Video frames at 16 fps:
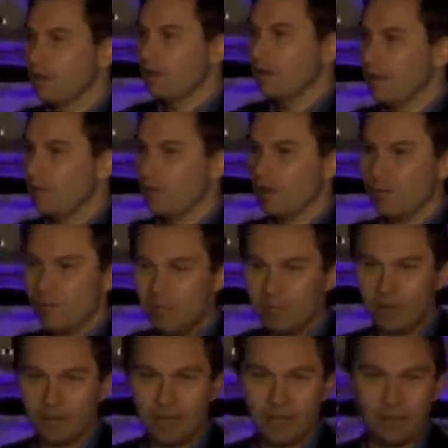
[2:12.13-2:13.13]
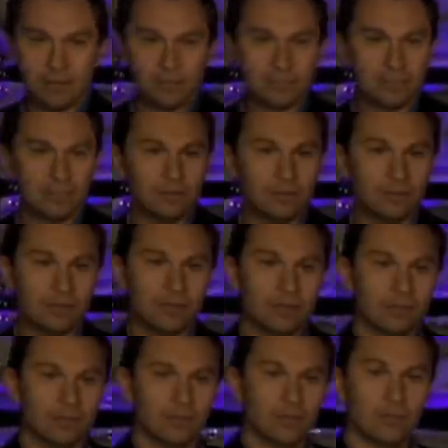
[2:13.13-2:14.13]
And what I mean by that is that
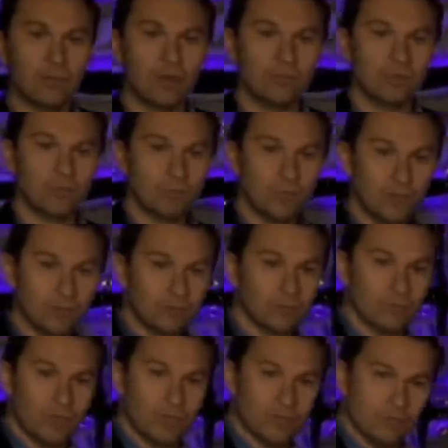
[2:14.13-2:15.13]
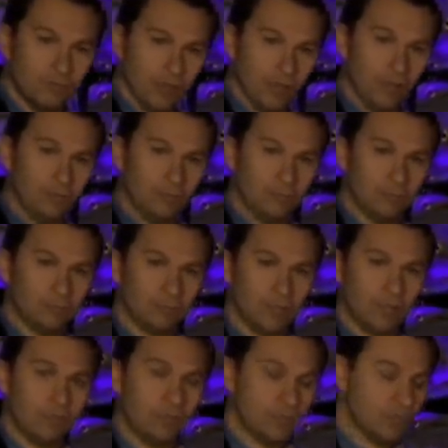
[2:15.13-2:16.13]
there might be a pill that we could develop,
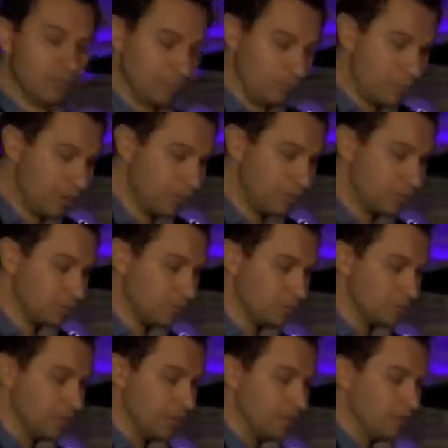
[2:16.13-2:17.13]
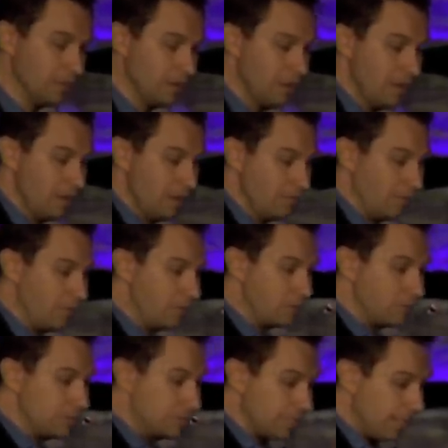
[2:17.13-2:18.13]
and we're certainly working towards that, where you
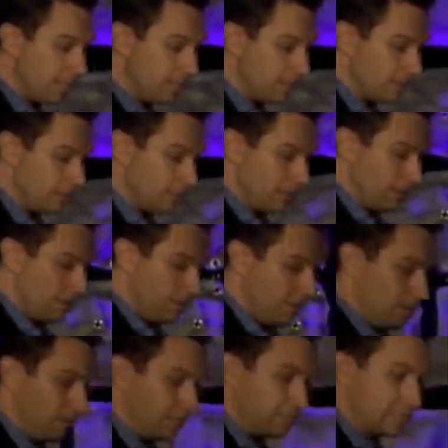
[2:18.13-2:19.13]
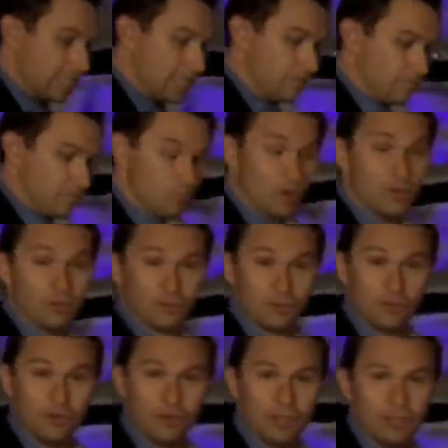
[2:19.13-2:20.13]
could take it, let's say, from when you're
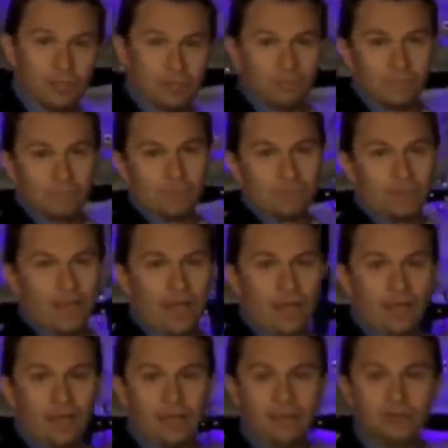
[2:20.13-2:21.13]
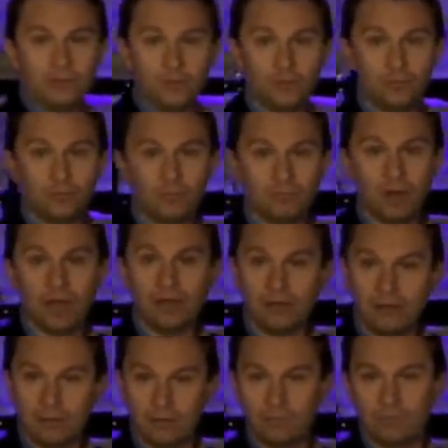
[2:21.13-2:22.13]
30, and you might
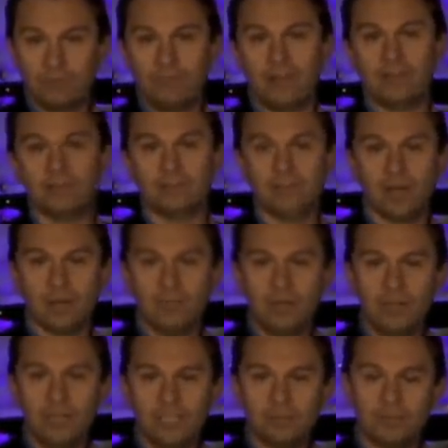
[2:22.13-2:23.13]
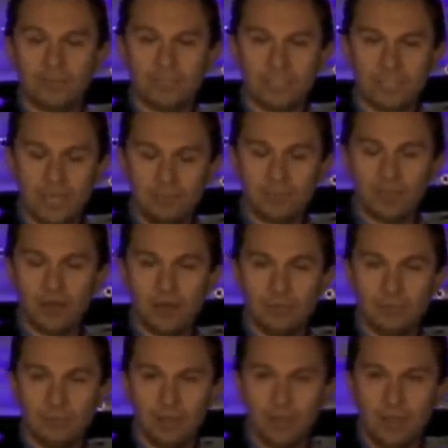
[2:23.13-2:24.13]
prevent diabetes, but at the same
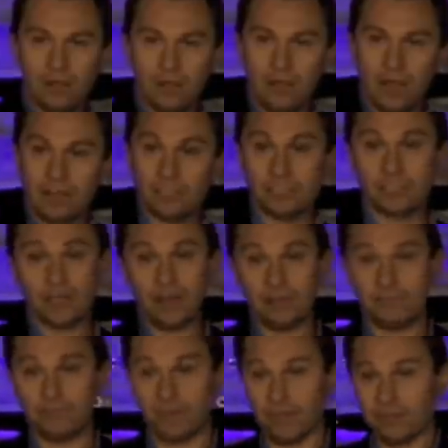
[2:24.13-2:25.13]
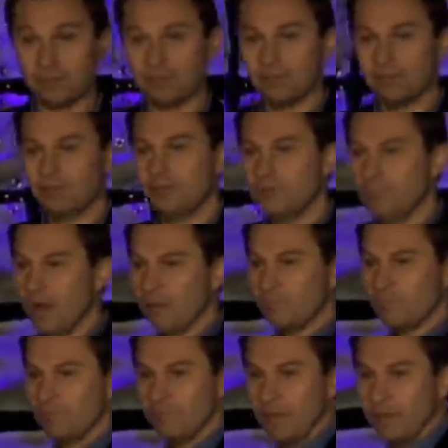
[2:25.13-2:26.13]
time, as a side effect, you might
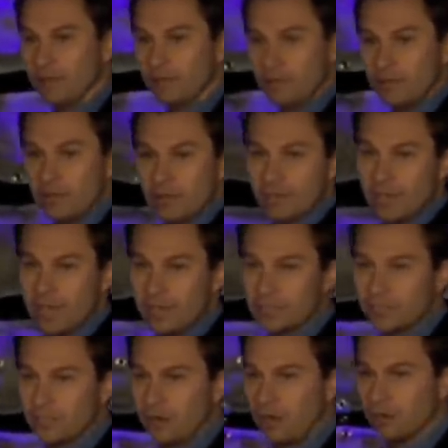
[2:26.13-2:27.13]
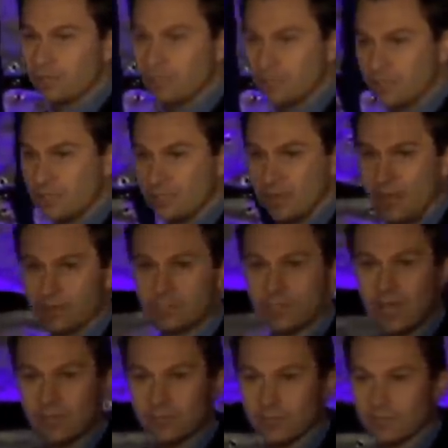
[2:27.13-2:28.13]
prevent cancer, heart disease, and
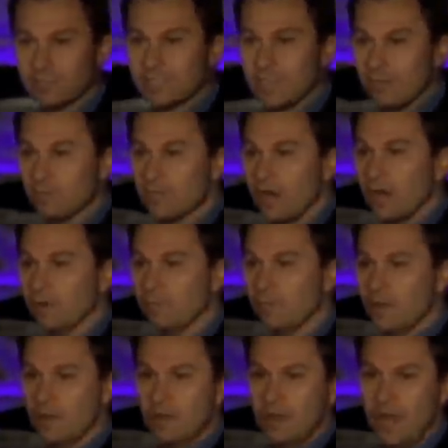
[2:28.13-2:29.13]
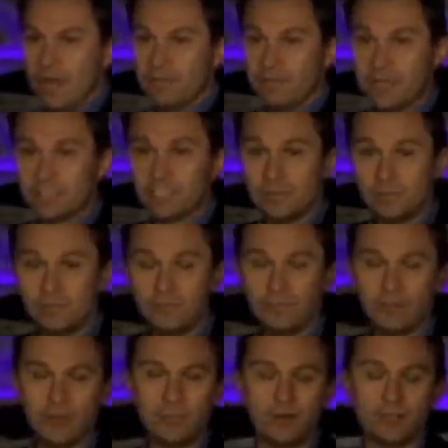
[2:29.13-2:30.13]
Alzheimer's at the same time. And that seemed to be
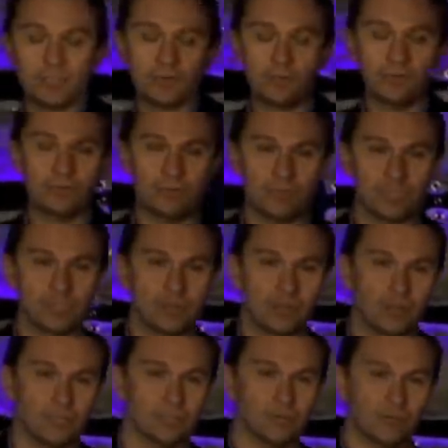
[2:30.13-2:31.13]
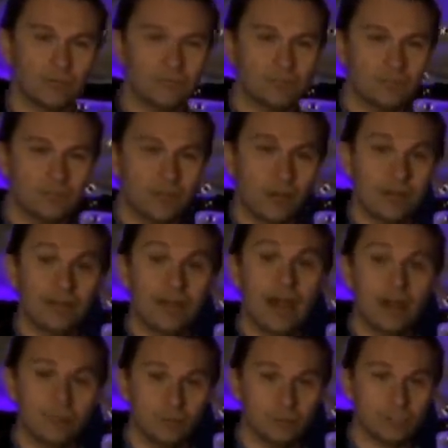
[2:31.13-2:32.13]
very possible from the studies that we've done in
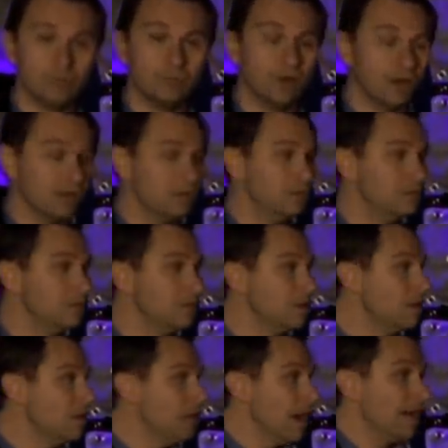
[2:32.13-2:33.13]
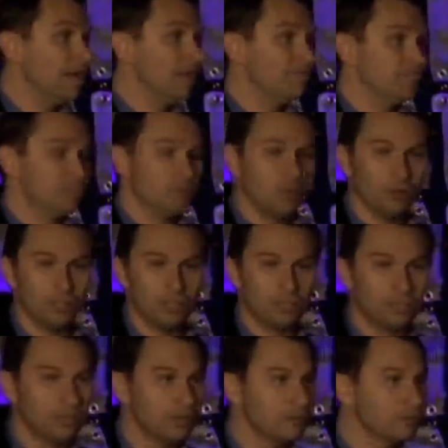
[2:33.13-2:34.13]
animals and monkeys, and even some early
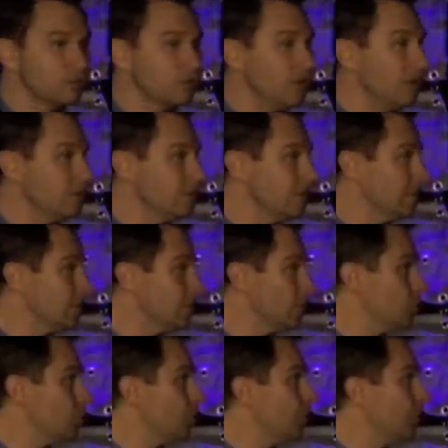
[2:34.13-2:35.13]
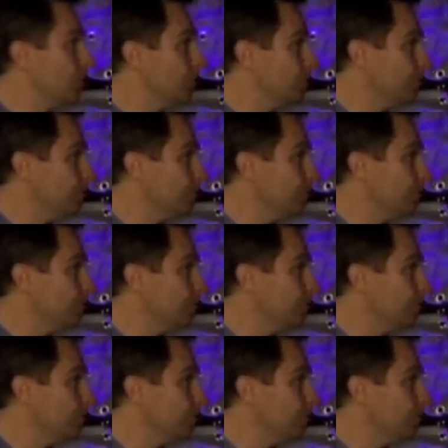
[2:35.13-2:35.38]
clinical trials, as I'll show you.